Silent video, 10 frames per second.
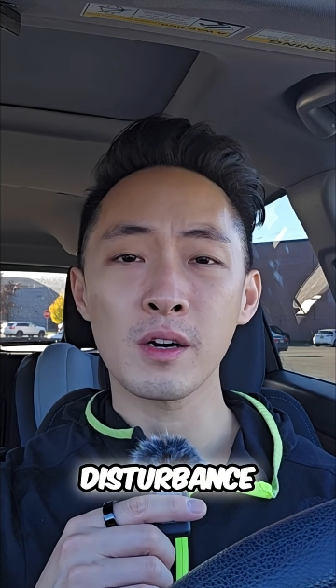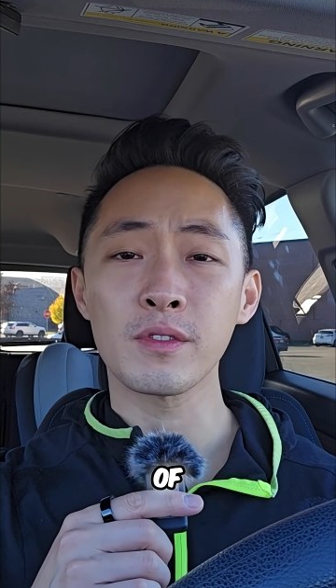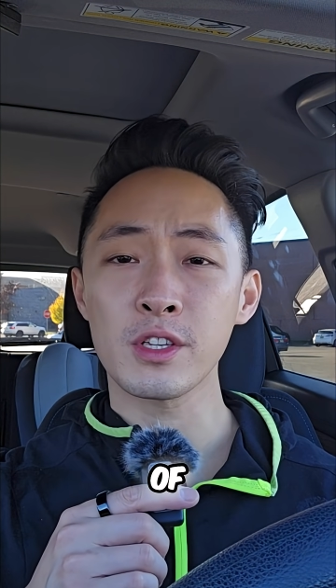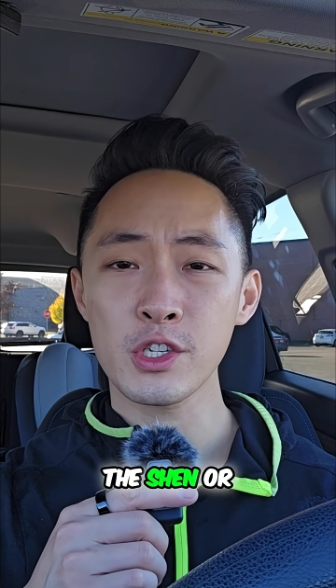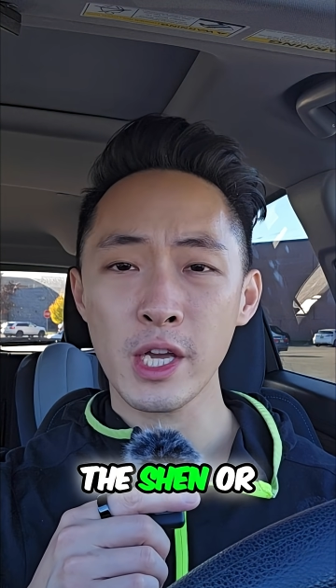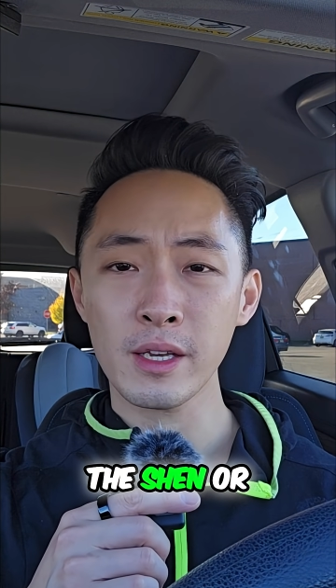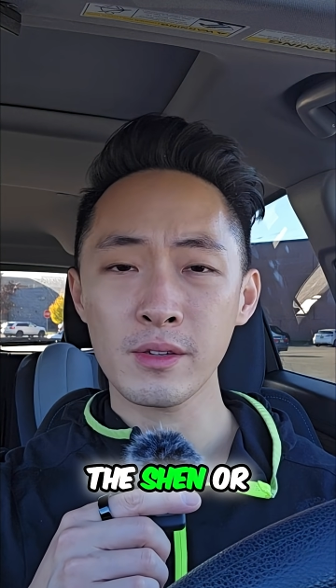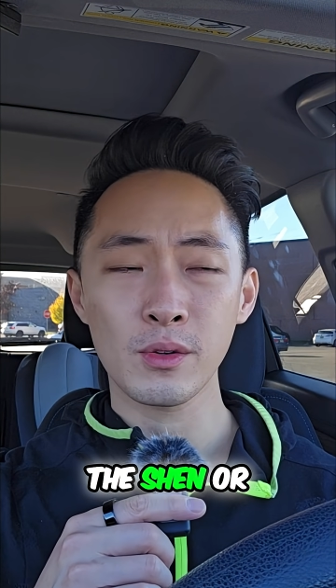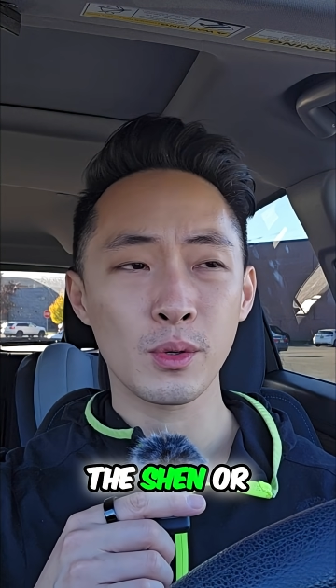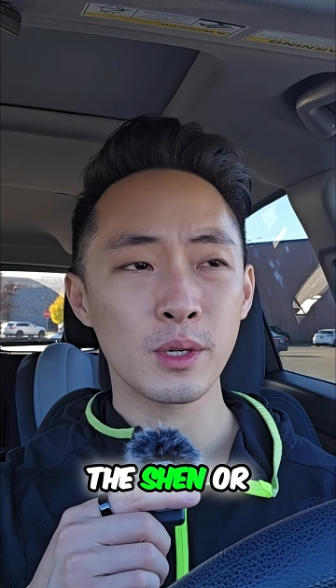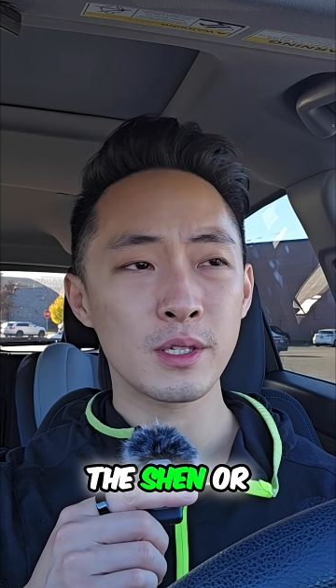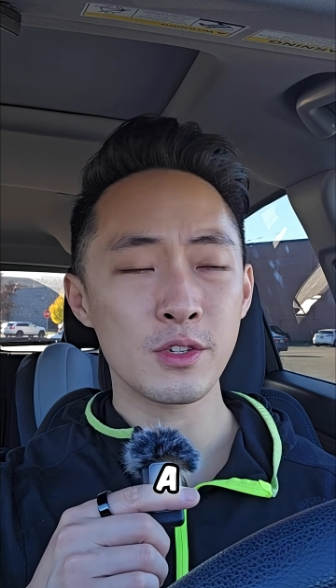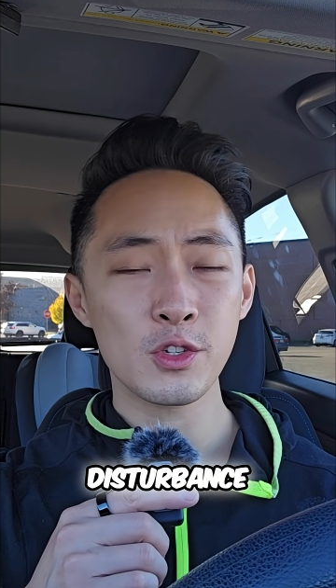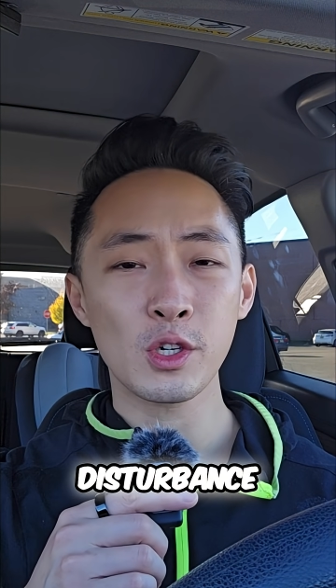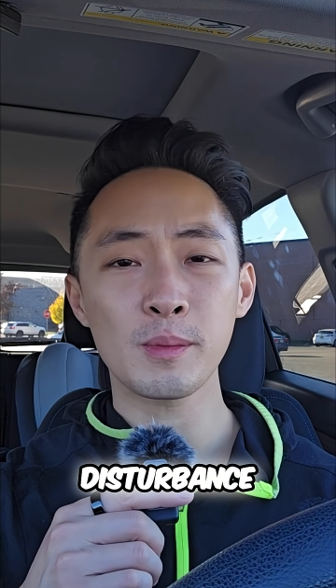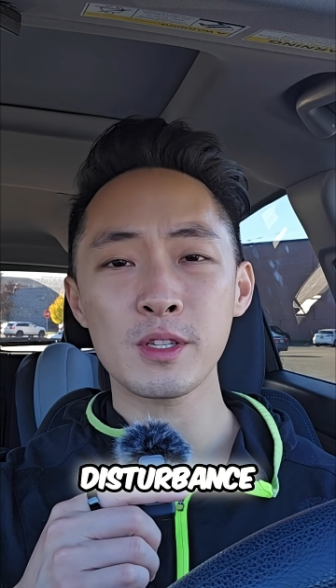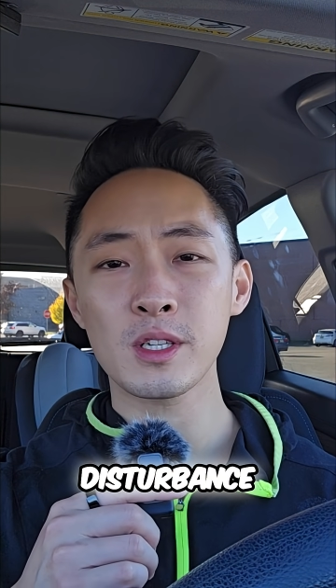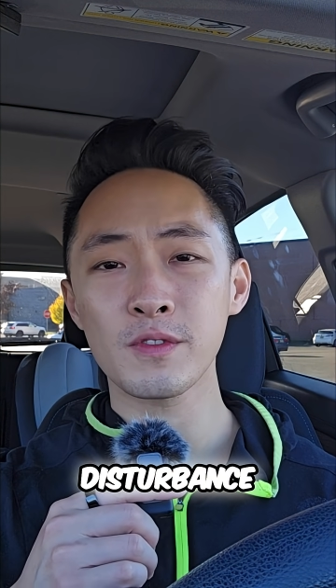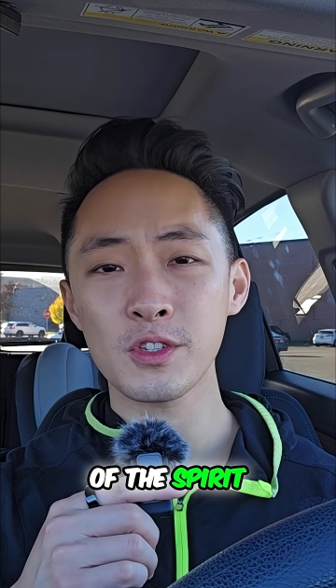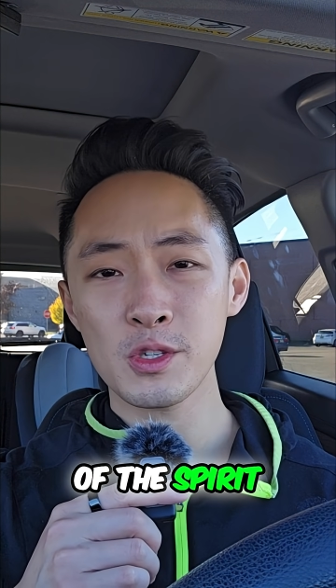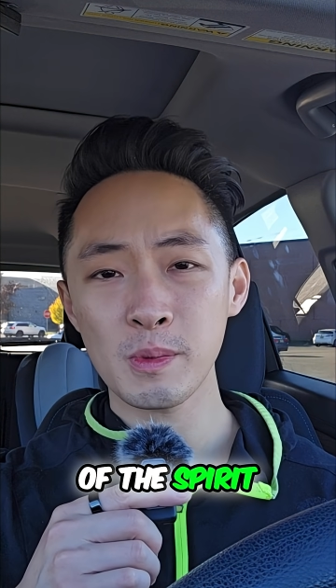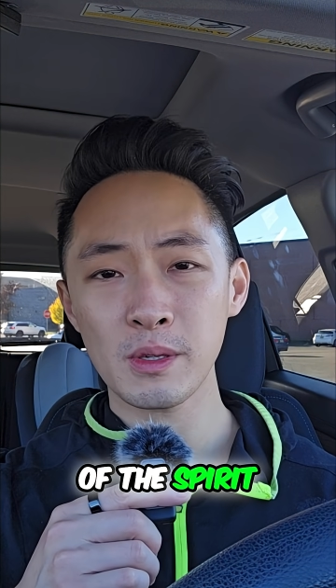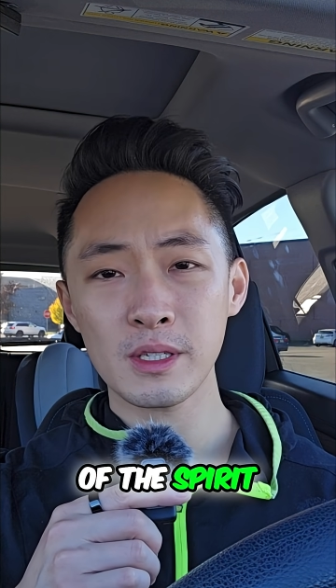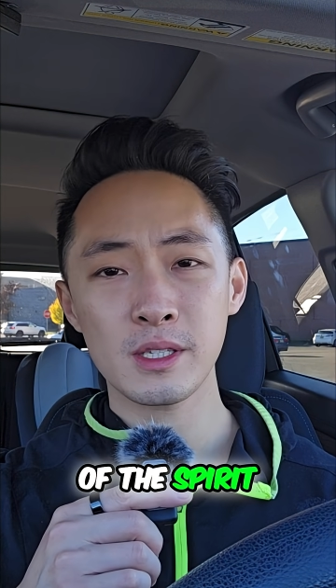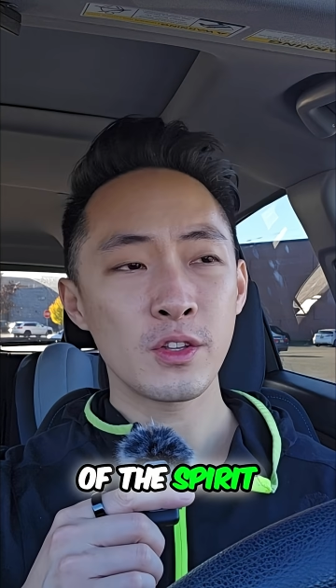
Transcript: of the Shen or a disturbance of the spirit.